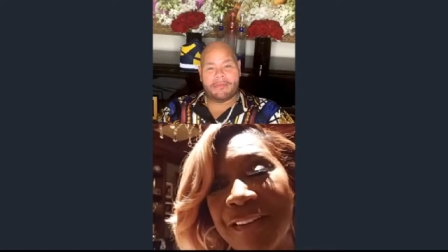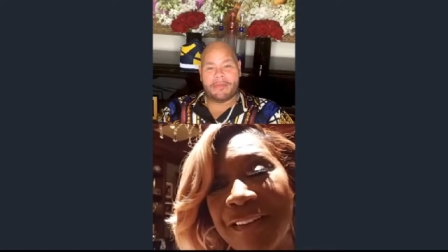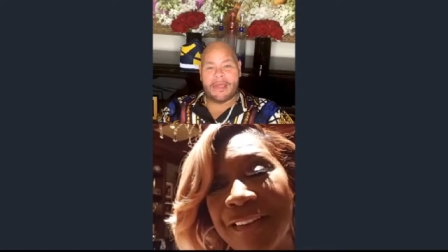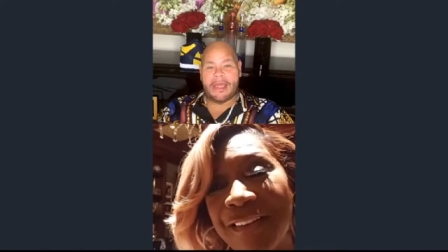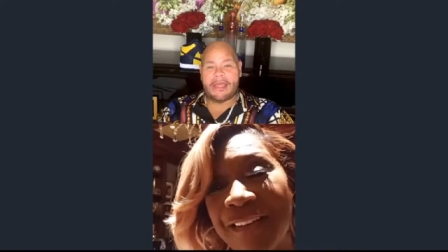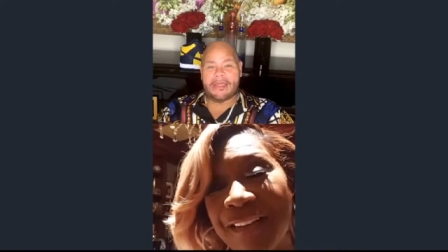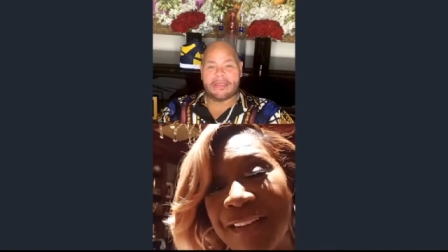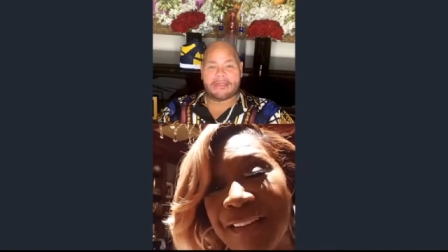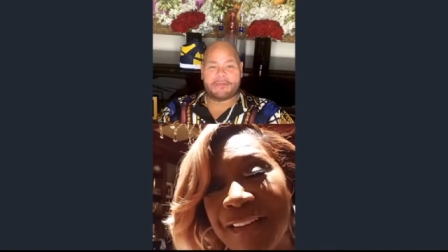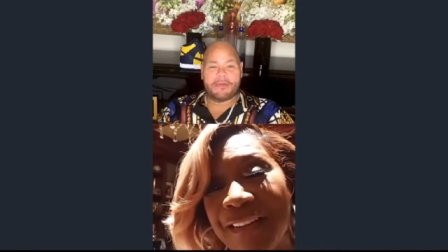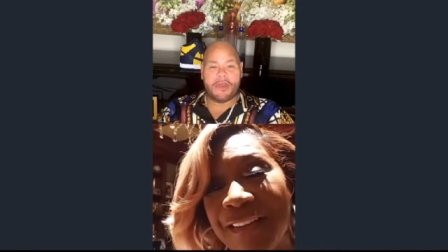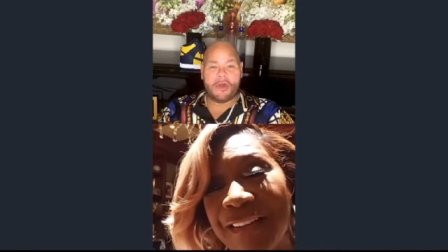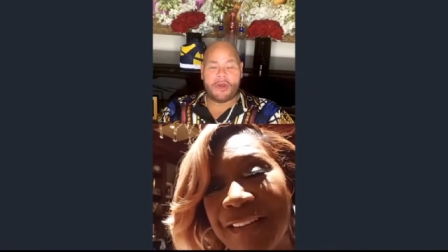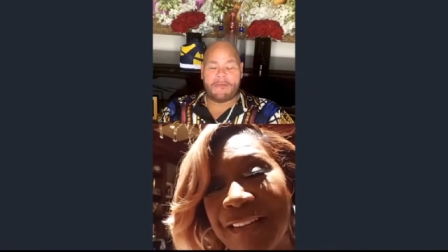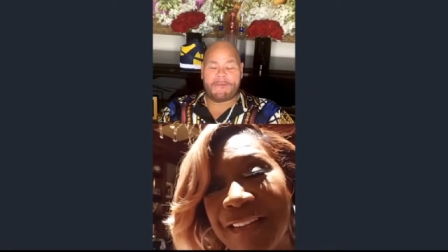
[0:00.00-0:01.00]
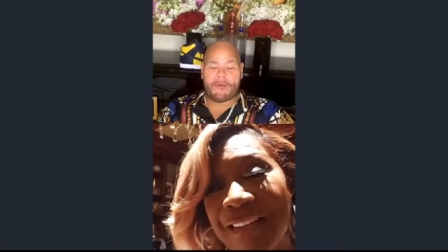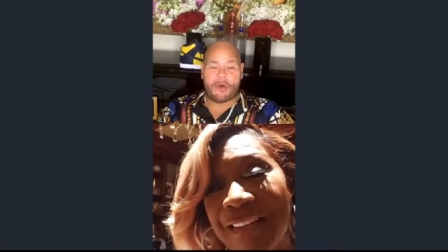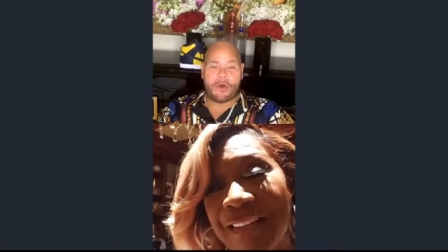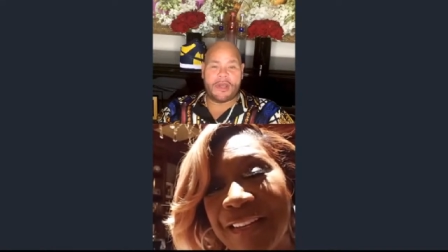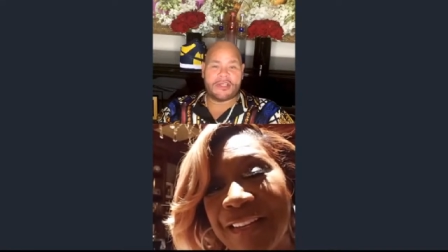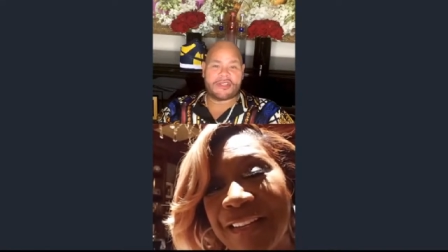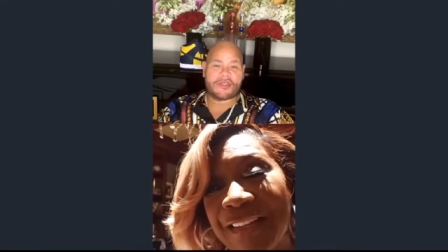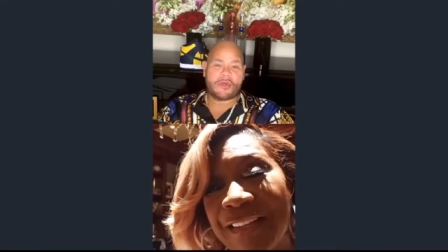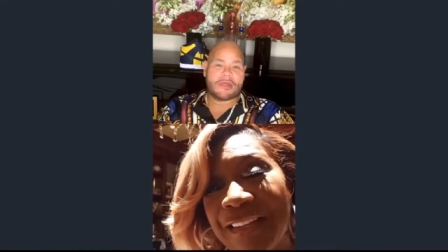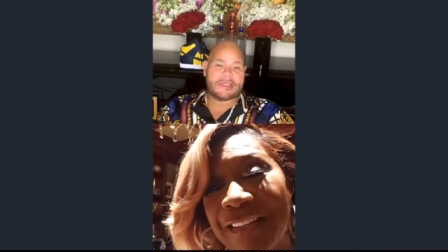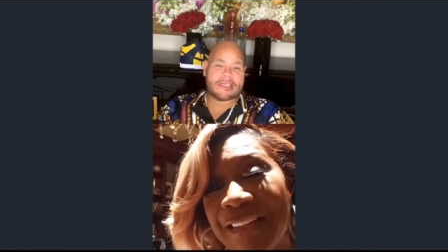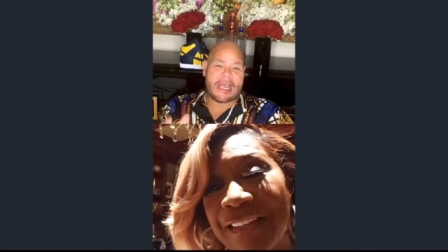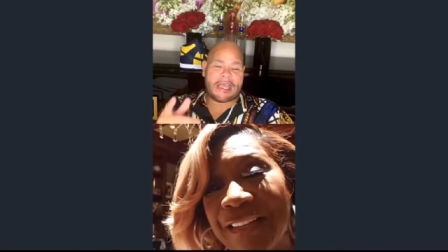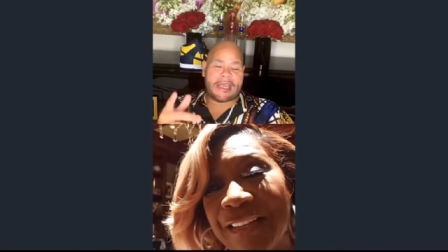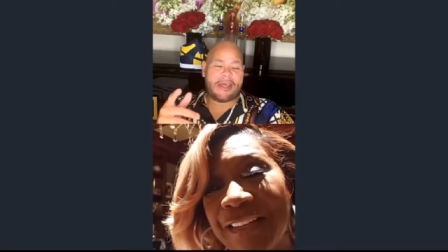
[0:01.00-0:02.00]
And it's beautiful. As soon as
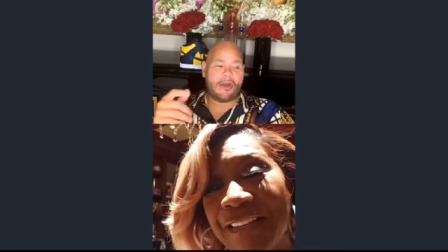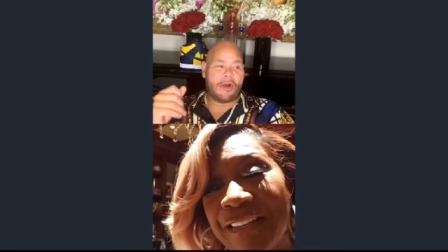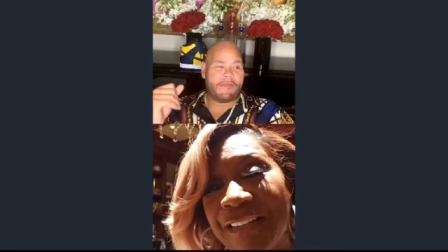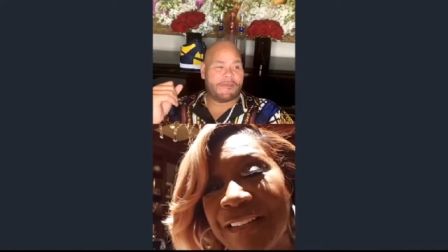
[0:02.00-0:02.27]
I get off